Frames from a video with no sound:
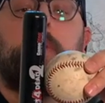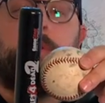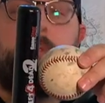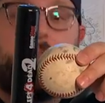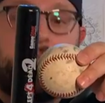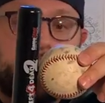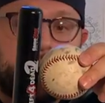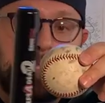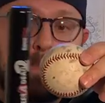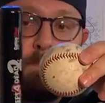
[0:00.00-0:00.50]

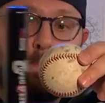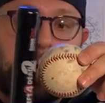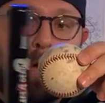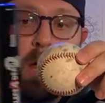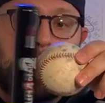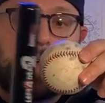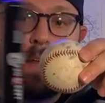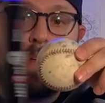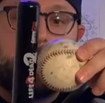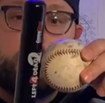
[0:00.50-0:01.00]
this
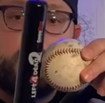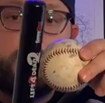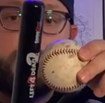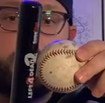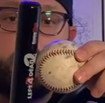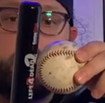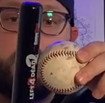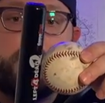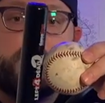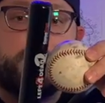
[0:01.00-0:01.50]
part
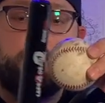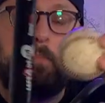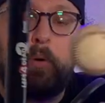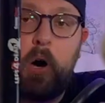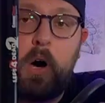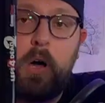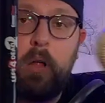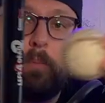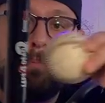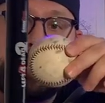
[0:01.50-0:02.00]
where the
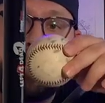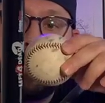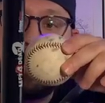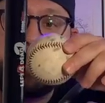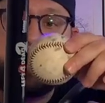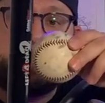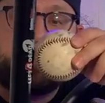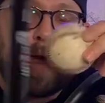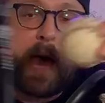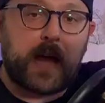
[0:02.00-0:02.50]
ball meets
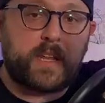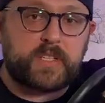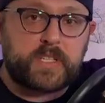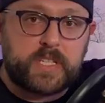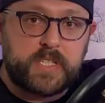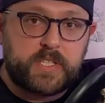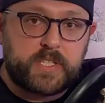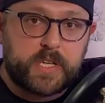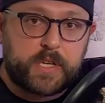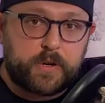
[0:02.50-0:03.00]
the bat is
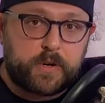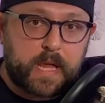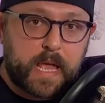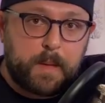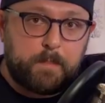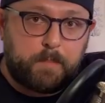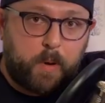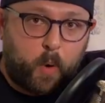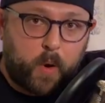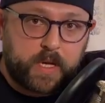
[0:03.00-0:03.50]
considered
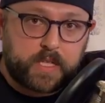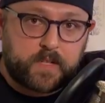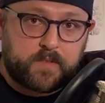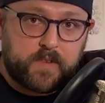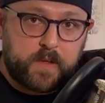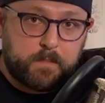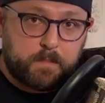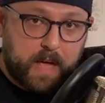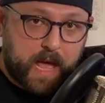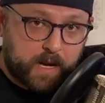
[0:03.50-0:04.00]
a point
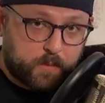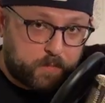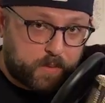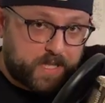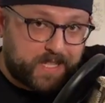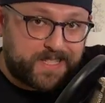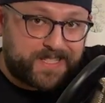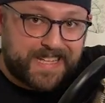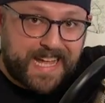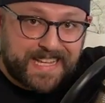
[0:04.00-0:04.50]
of impact
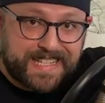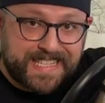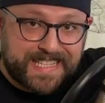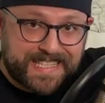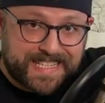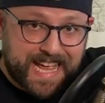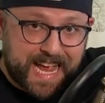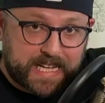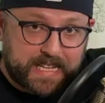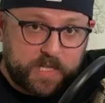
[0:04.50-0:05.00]
because that's
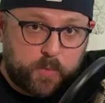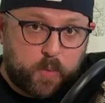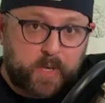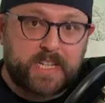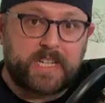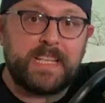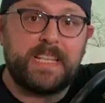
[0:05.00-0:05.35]
exactly what it